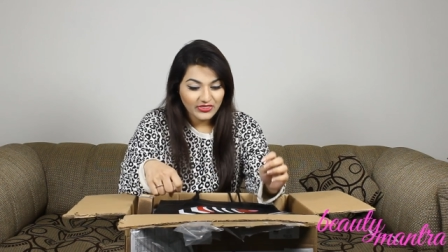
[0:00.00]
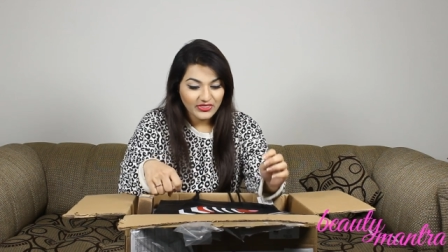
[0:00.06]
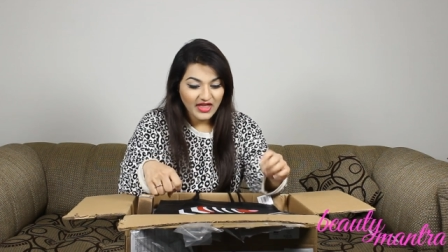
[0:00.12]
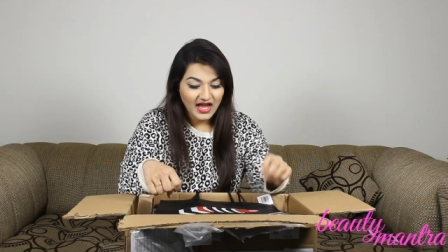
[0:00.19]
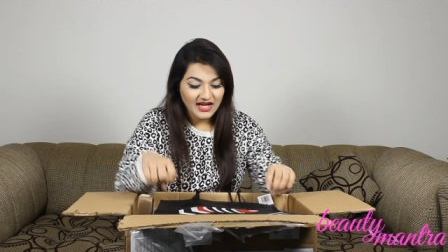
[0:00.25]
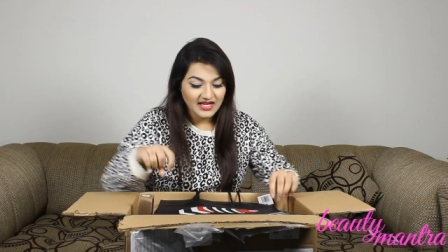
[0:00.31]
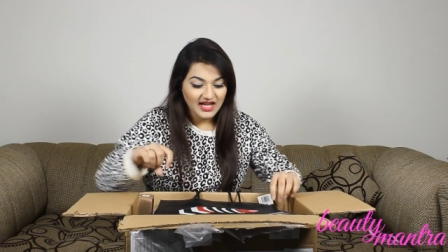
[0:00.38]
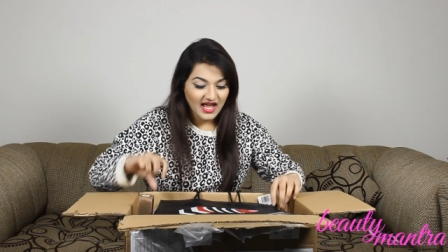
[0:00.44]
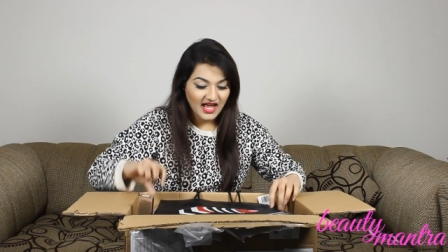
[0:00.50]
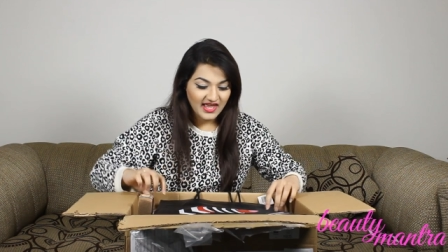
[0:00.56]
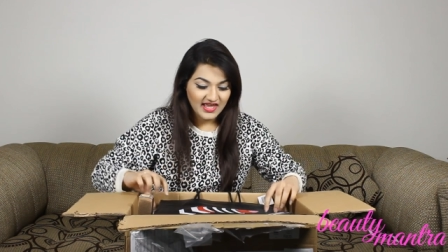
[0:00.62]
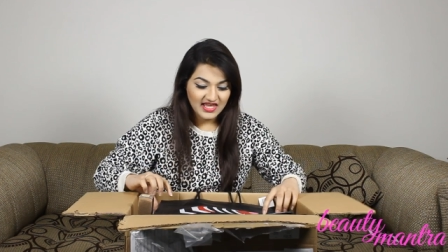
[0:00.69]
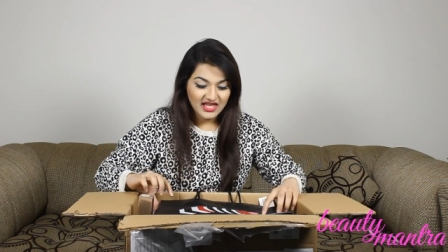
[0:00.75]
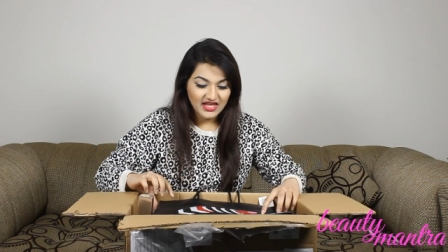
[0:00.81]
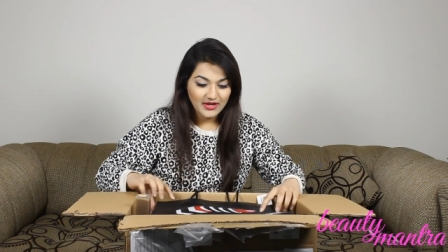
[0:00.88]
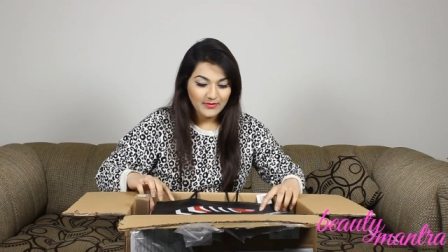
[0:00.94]
that
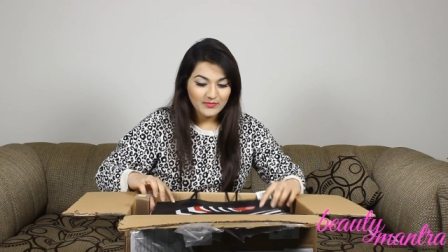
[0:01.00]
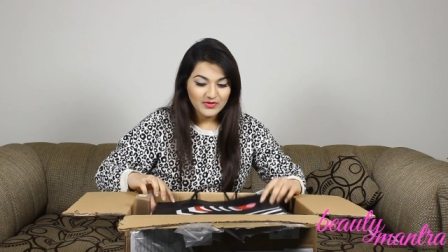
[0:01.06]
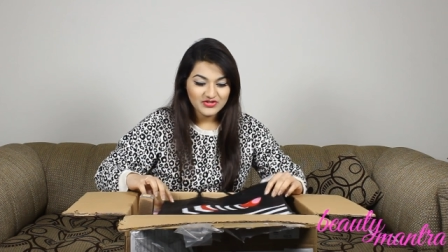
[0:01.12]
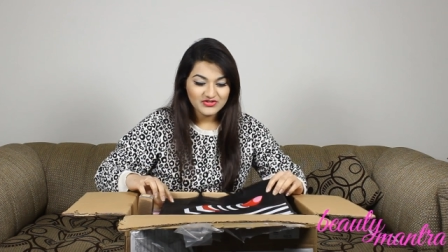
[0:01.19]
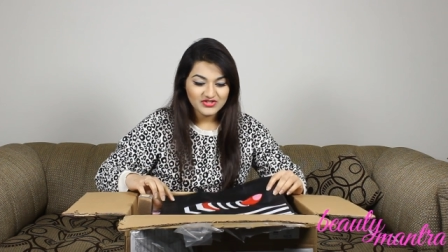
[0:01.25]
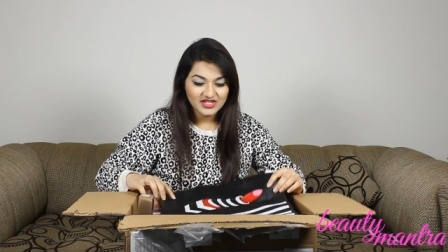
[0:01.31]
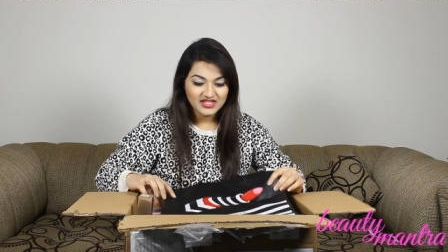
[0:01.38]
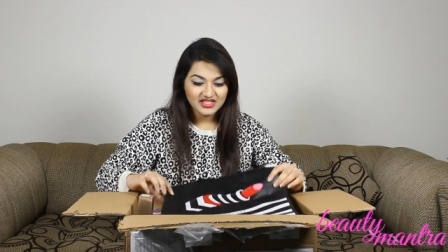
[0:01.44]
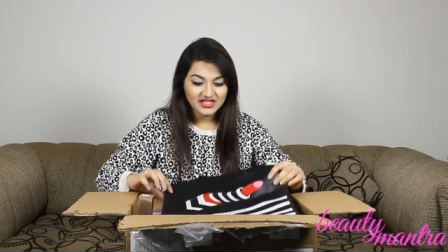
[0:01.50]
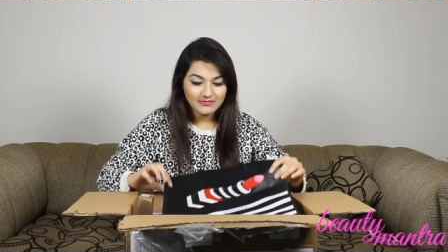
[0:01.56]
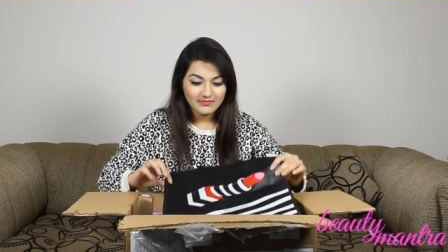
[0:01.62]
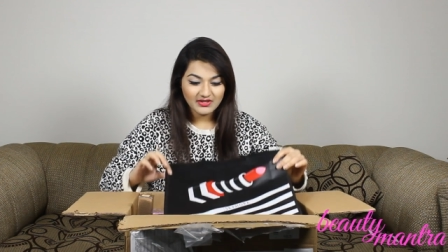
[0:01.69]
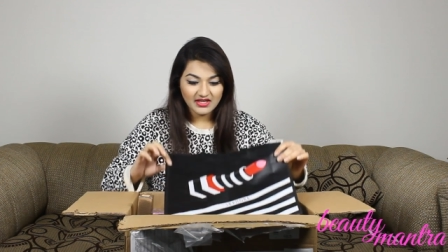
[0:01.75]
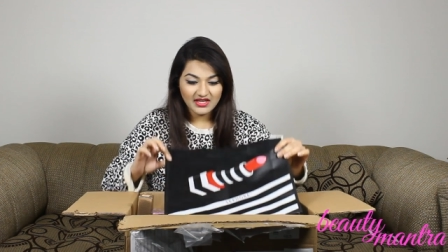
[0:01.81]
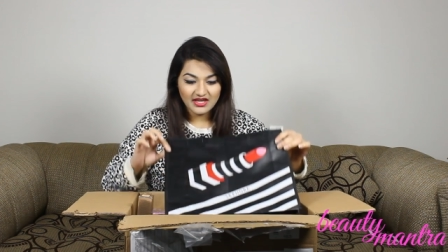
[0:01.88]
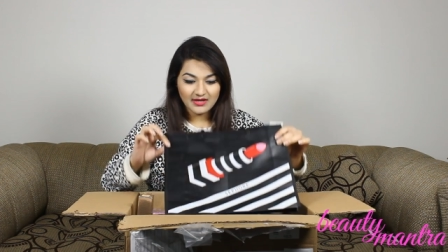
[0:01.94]
I immediately
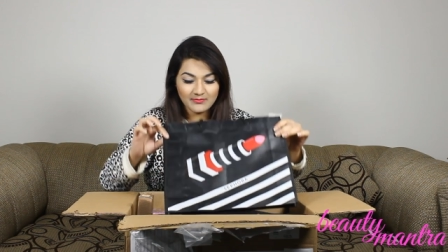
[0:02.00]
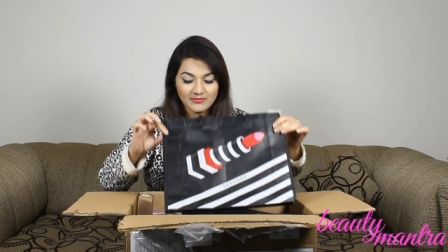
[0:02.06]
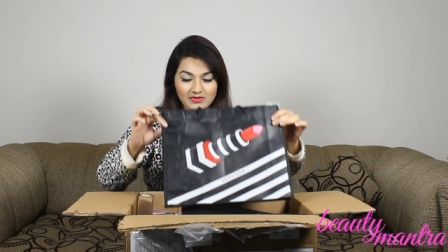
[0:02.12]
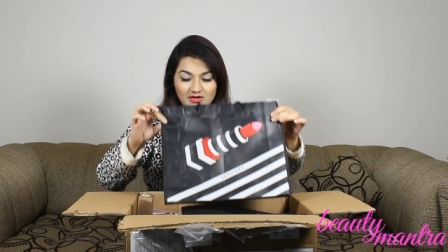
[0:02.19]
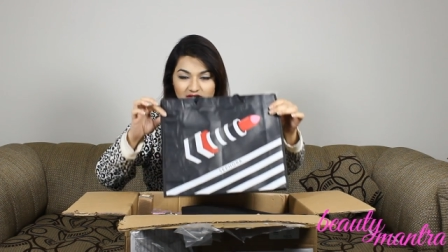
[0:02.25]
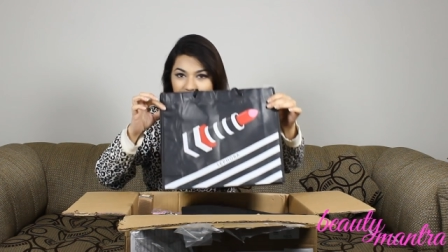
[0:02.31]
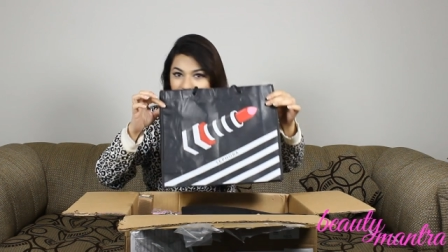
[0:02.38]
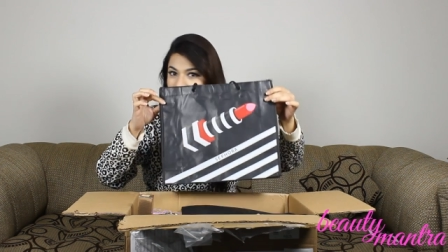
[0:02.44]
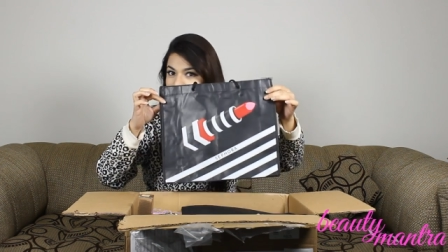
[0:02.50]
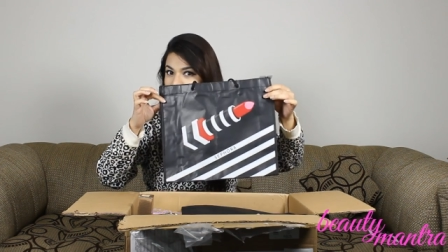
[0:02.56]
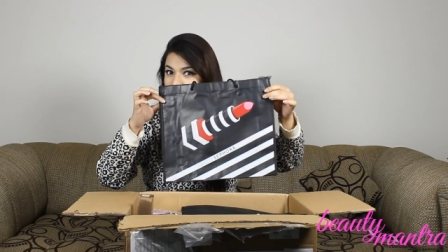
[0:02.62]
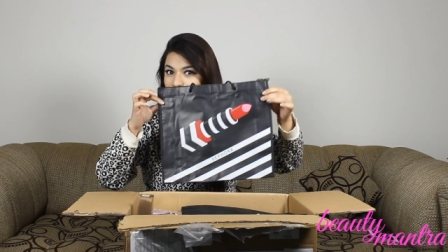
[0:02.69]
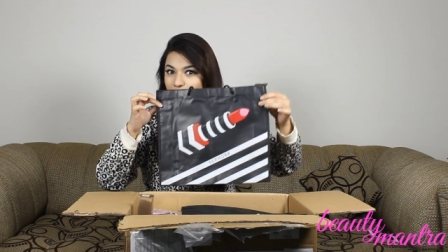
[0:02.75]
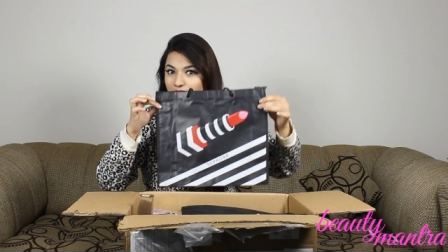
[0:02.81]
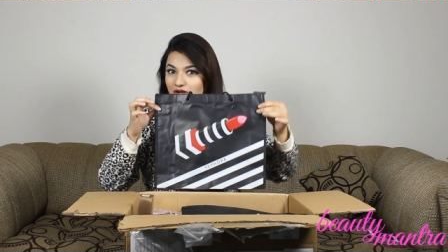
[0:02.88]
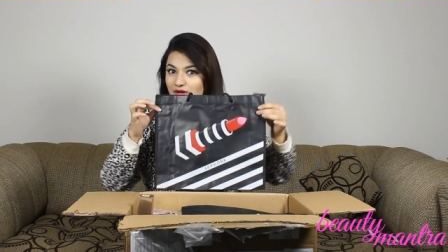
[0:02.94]
became a
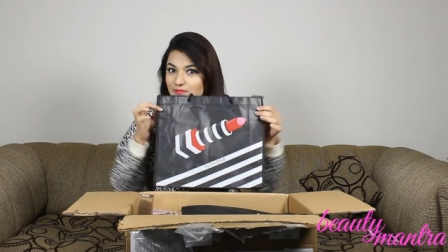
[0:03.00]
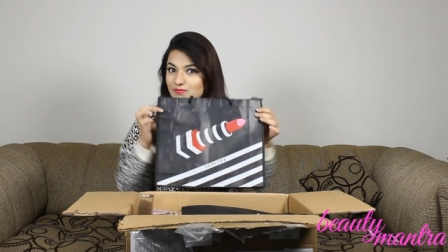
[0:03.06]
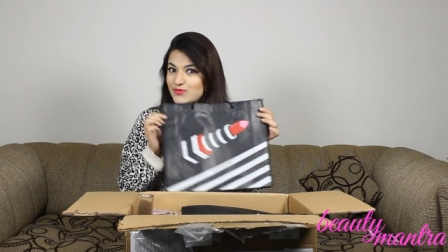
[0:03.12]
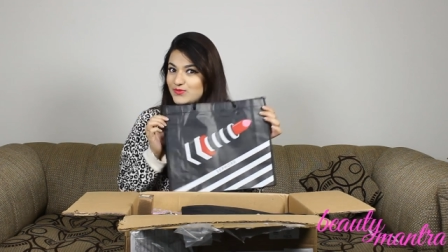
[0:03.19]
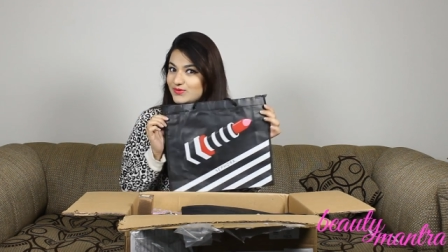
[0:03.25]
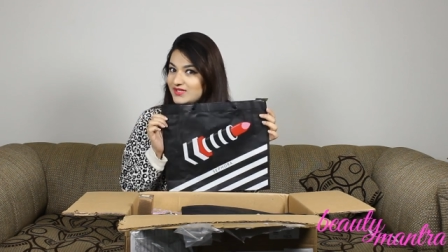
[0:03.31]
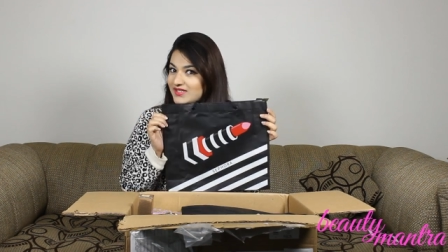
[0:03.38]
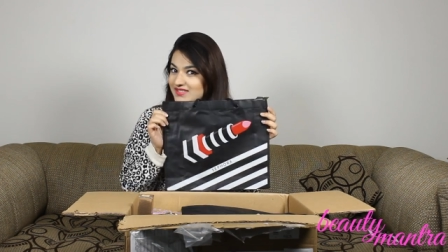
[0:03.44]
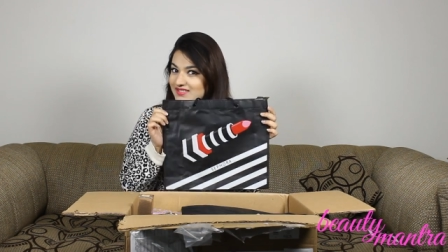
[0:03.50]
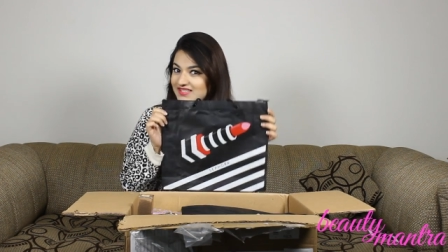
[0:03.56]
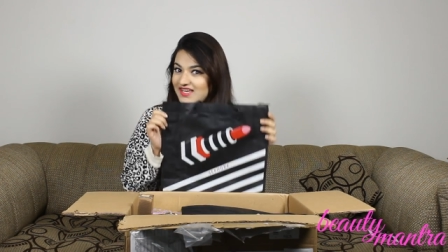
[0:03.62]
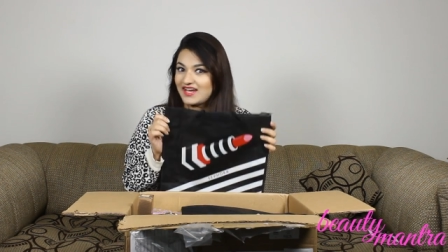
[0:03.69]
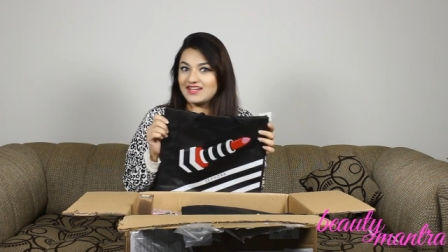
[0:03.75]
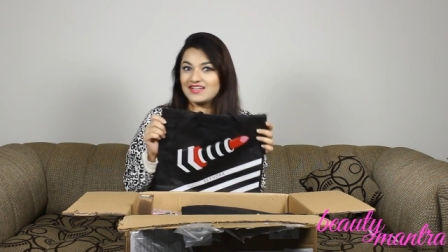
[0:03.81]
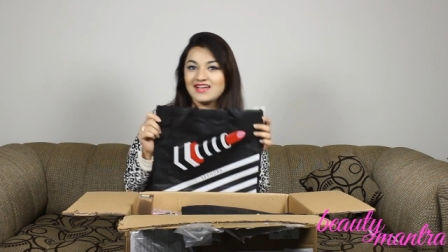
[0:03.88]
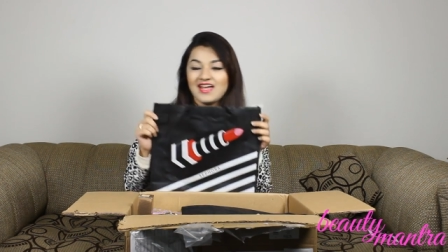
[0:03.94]
Sephora beauty
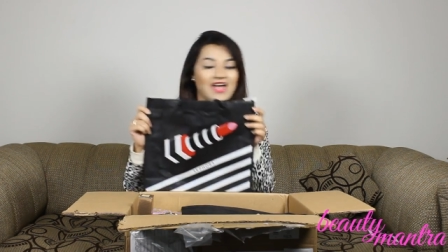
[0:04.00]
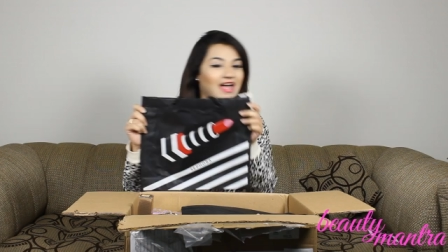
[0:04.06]
insider,